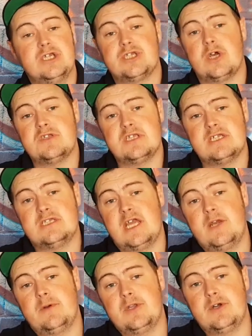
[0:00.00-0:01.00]
So
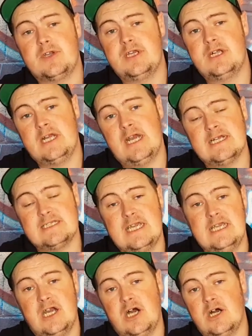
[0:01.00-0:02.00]
today we're looking at
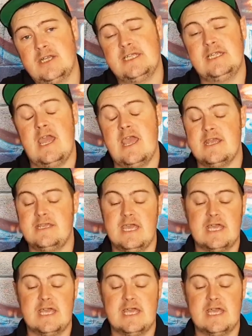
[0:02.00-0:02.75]
a RDA.